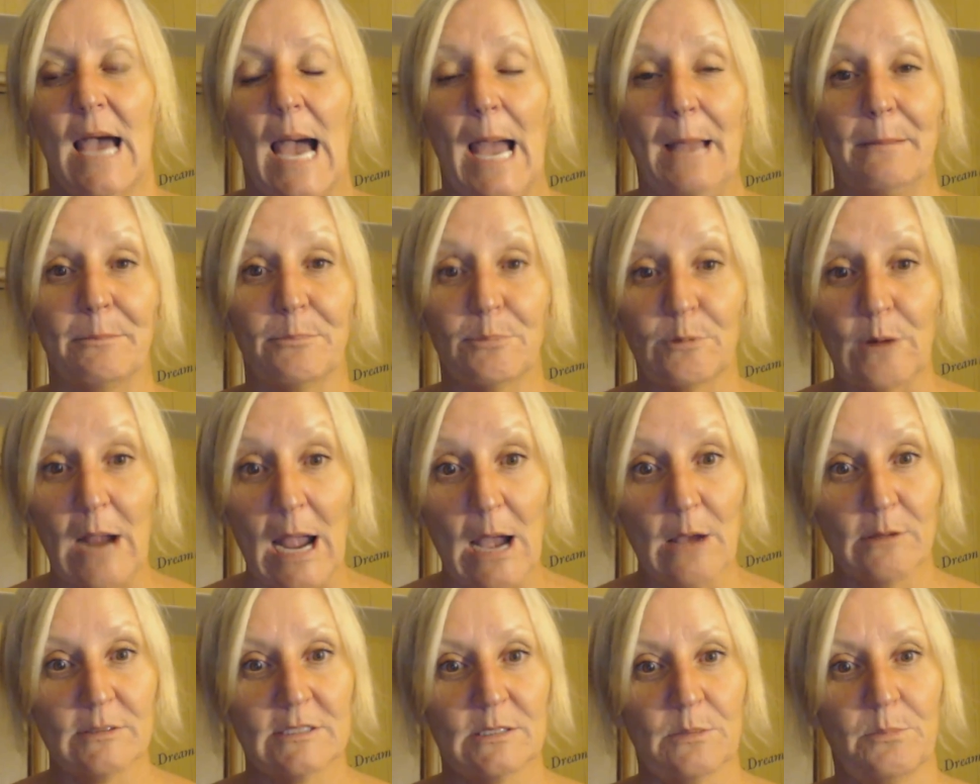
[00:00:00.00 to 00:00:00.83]
I'm
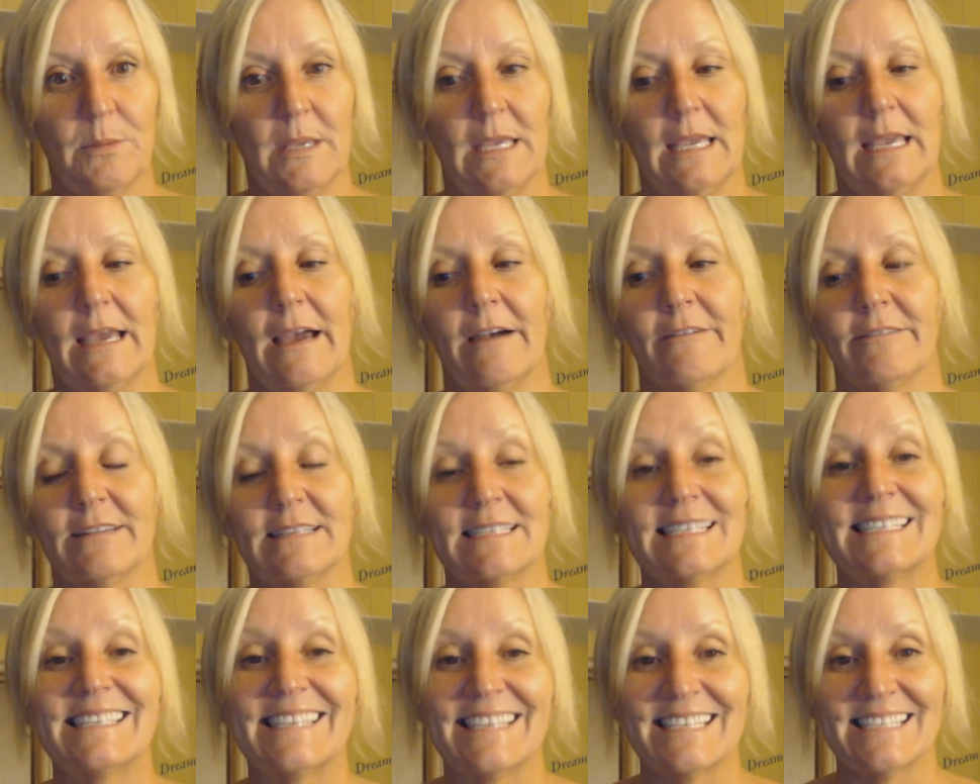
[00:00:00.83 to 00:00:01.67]
proud to be of
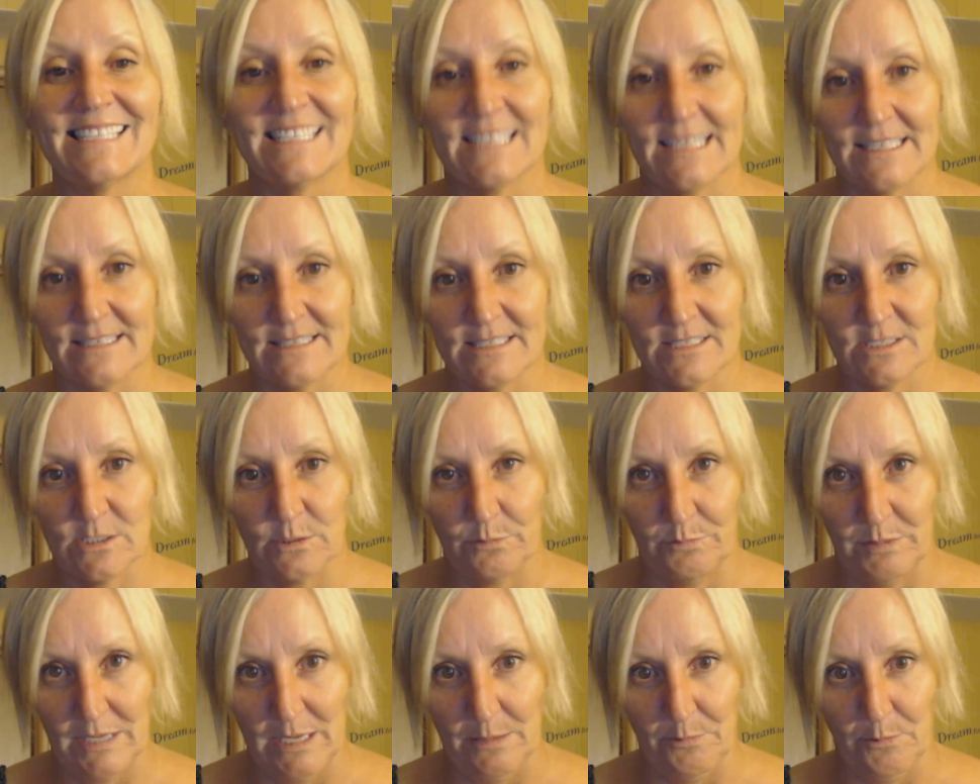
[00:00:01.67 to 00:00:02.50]
assistance
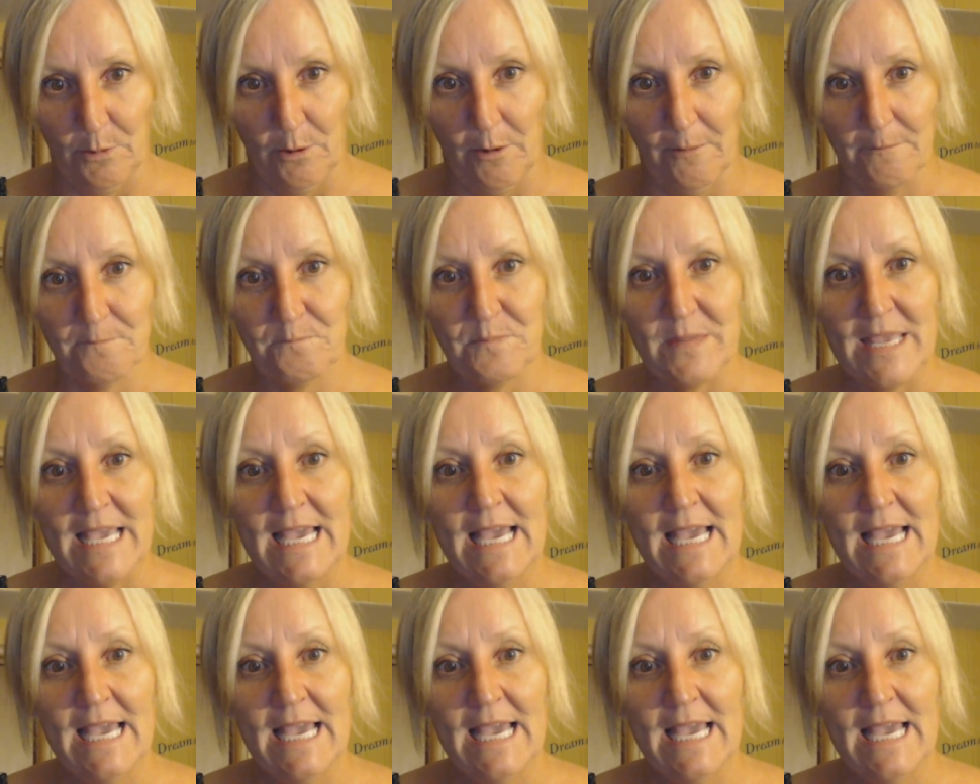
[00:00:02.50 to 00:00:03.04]
to people,